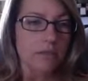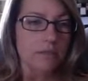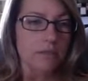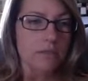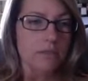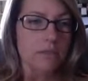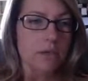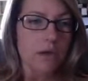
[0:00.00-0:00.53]

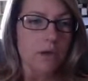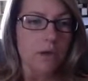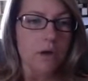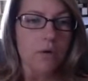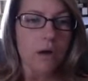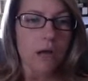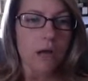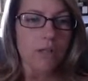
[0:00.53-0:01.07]

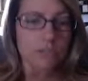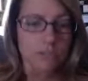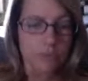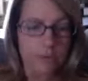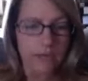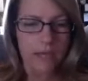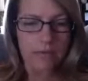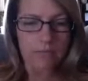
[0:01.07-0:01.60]
So I'll just
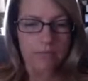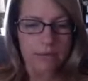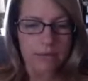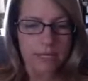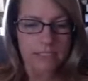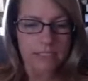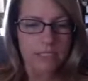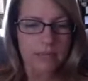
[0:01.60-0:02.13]
go ahead and
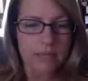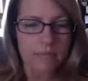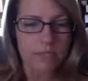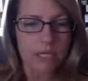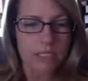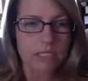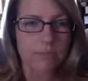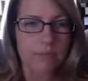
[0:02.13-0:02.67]
write
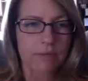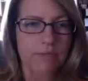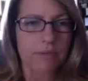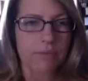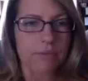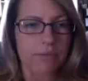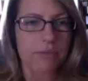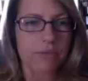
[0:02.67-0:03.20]
subject above the
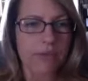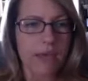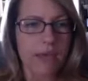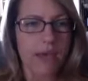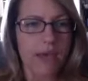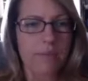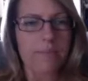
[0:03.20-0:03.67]
word they.